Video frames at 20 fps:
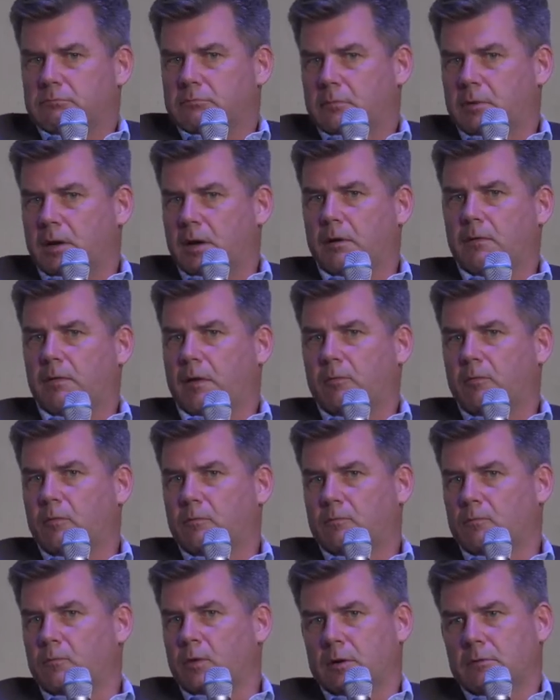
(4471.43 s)
you know, they
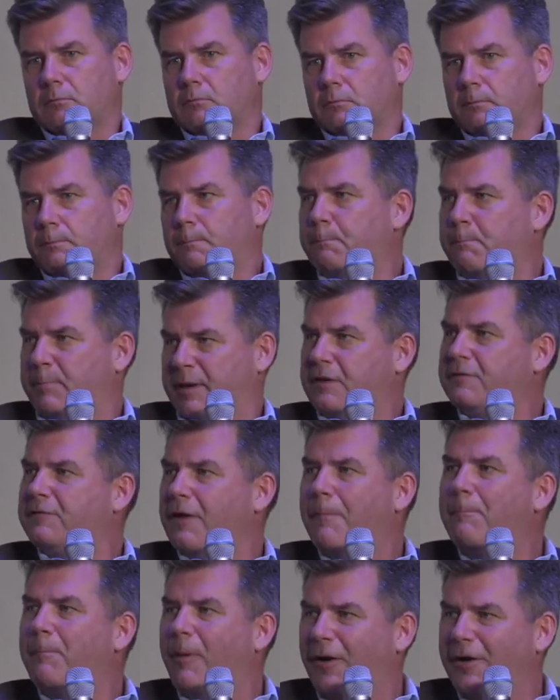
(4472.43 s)
weren't picked
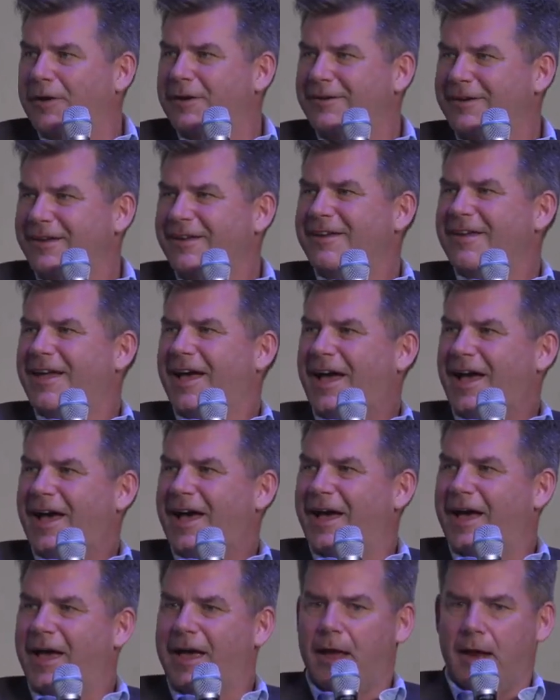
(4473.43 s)
up on
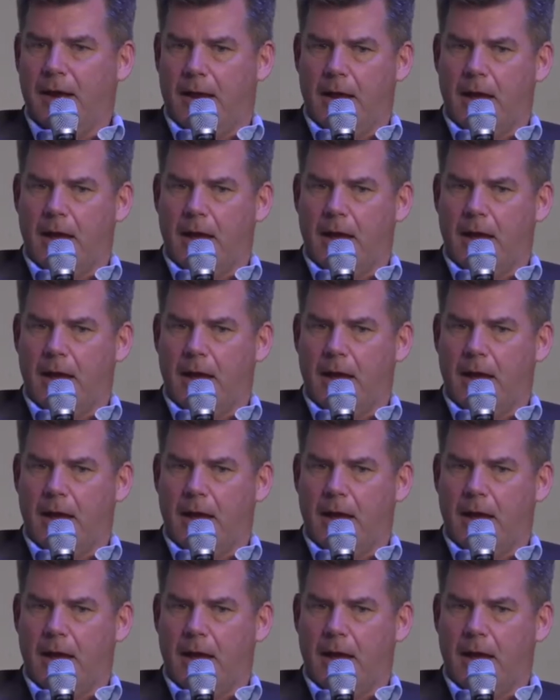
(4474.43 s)
uh,